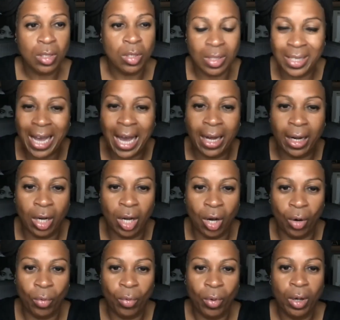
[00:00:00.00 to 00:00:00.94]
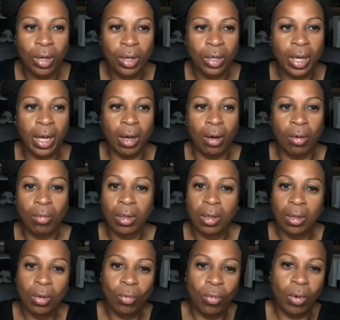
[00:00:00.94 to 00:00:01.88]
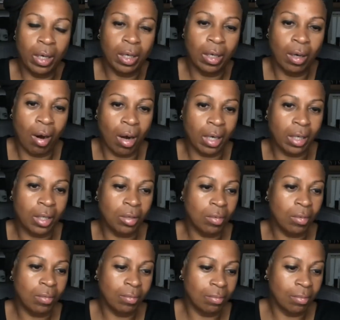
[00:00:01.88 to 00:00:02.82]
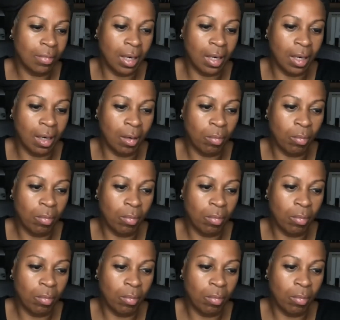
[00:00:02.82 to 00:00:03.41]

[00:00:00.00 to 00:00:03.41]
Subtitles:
It's got to go. Now, one could argue, out